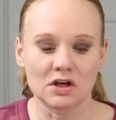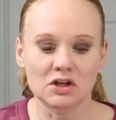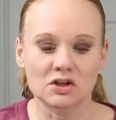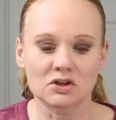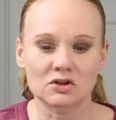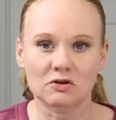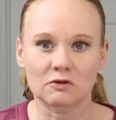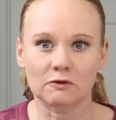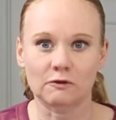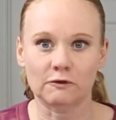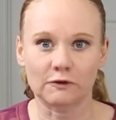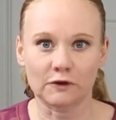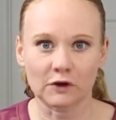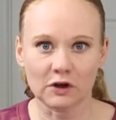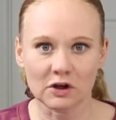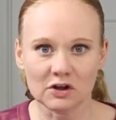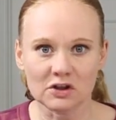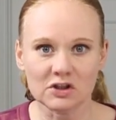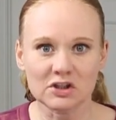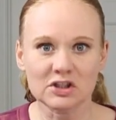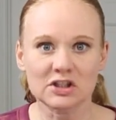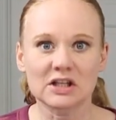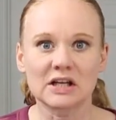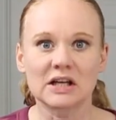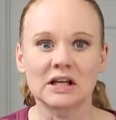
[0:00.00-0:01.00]
So
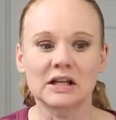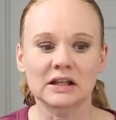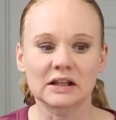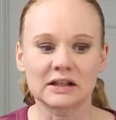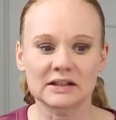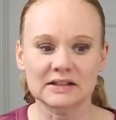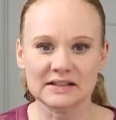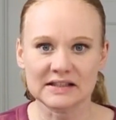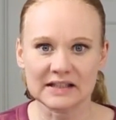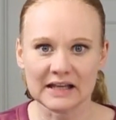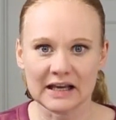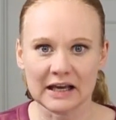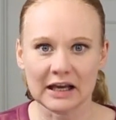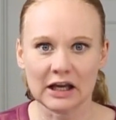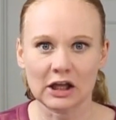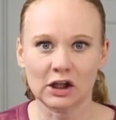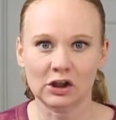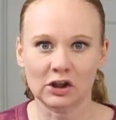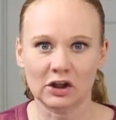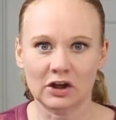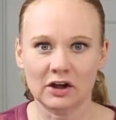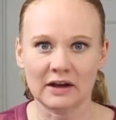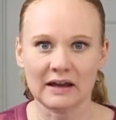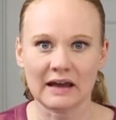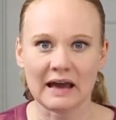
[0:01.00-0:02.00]
first, let's take a
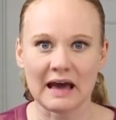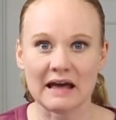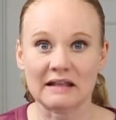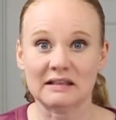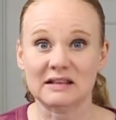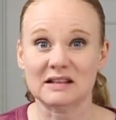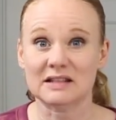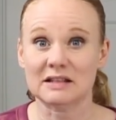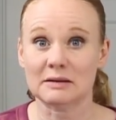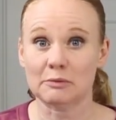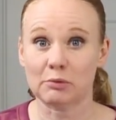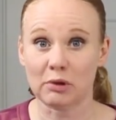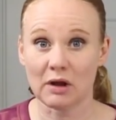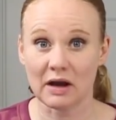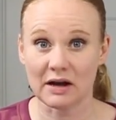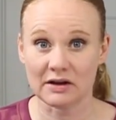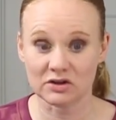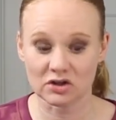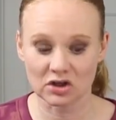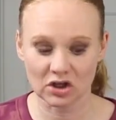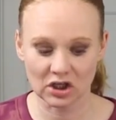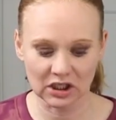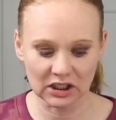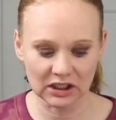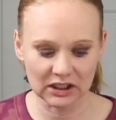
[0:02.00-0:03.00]
look at the
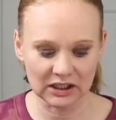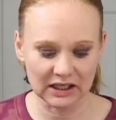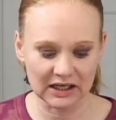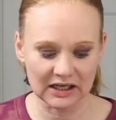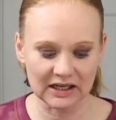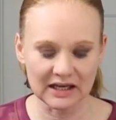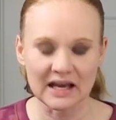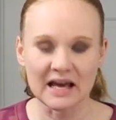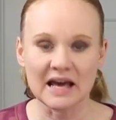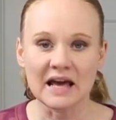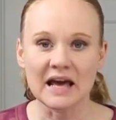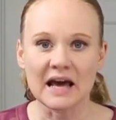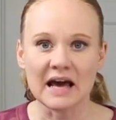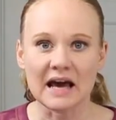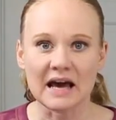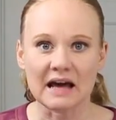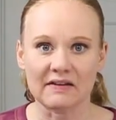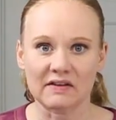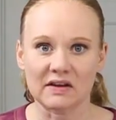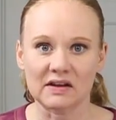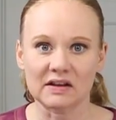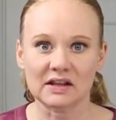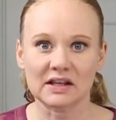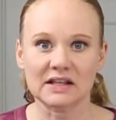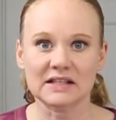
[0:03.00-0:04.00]
supplies you're going to need,
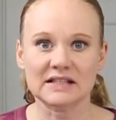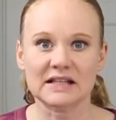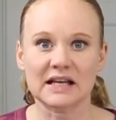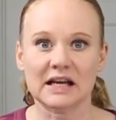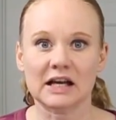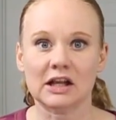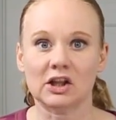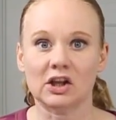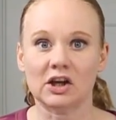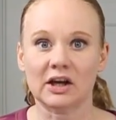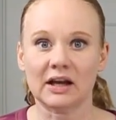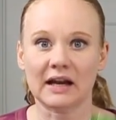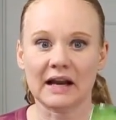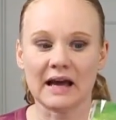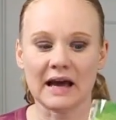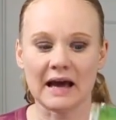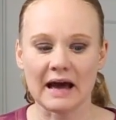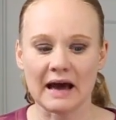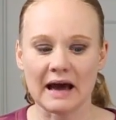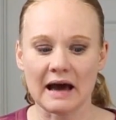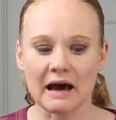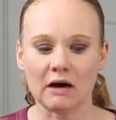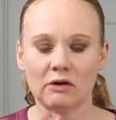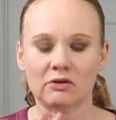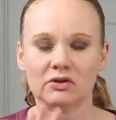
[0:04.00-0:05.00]
and then let's take a look at
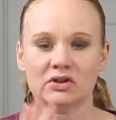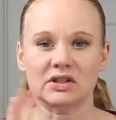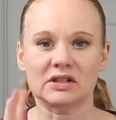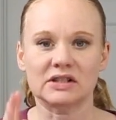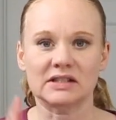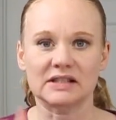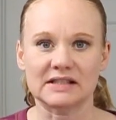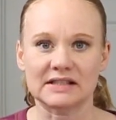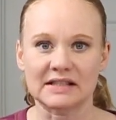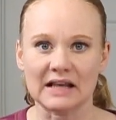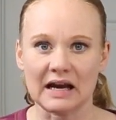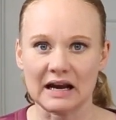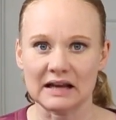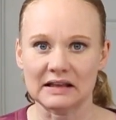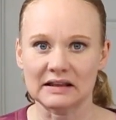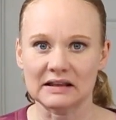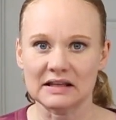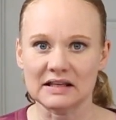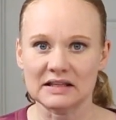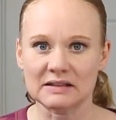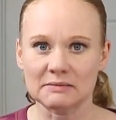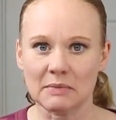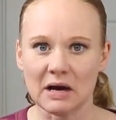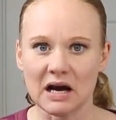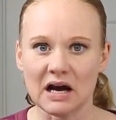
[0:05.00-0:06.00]
how to design
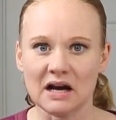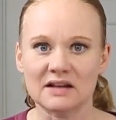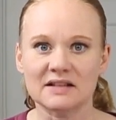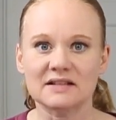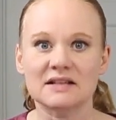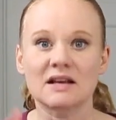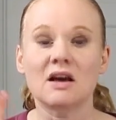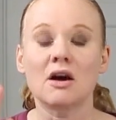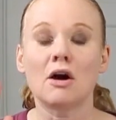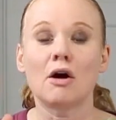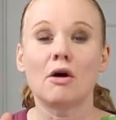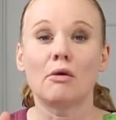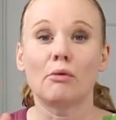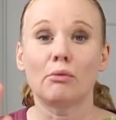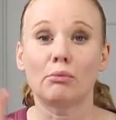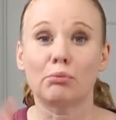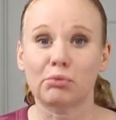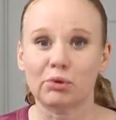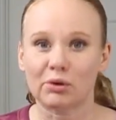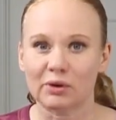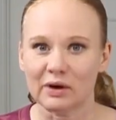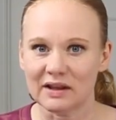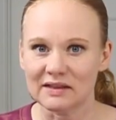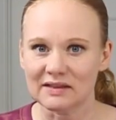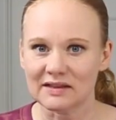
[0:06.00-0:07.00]
these mugs,
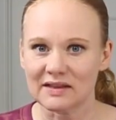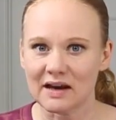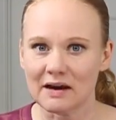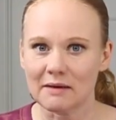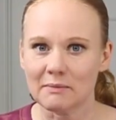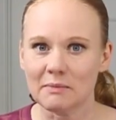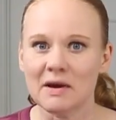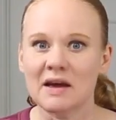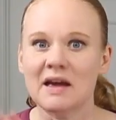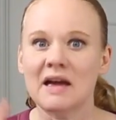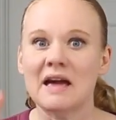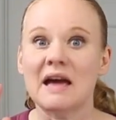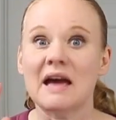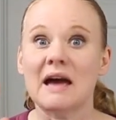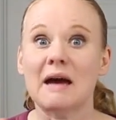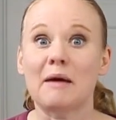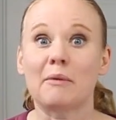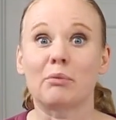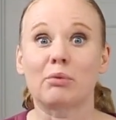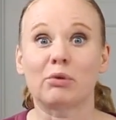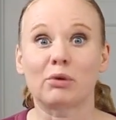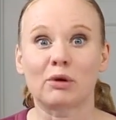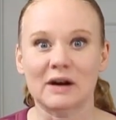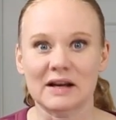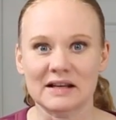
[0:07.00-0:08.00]
print them,
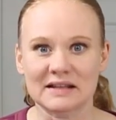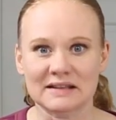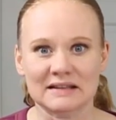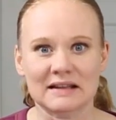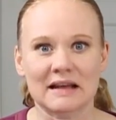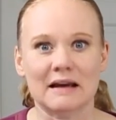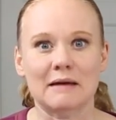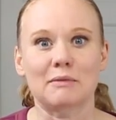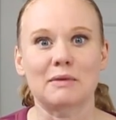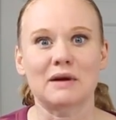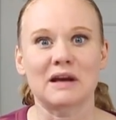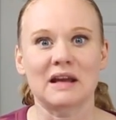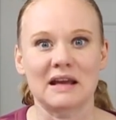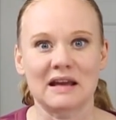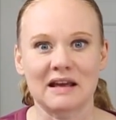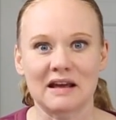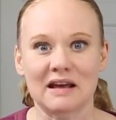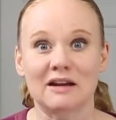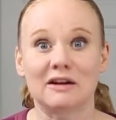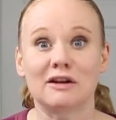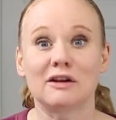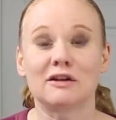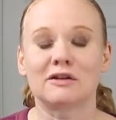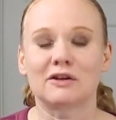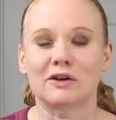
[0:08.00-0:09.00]
and press them
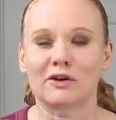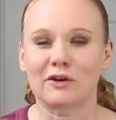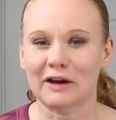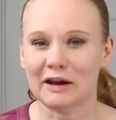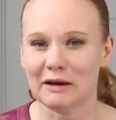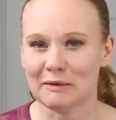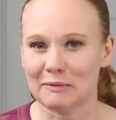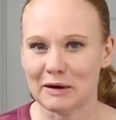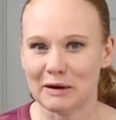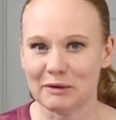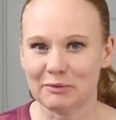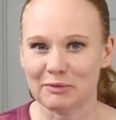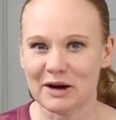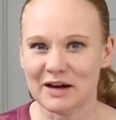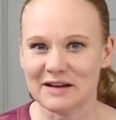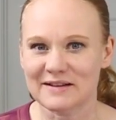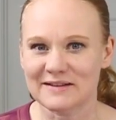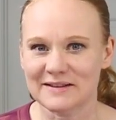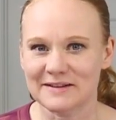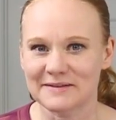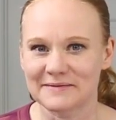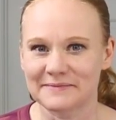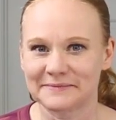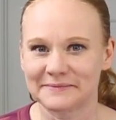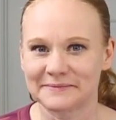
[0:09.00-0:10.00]
in the Cricut Mug
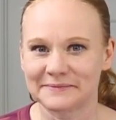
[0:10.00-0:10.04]
Press.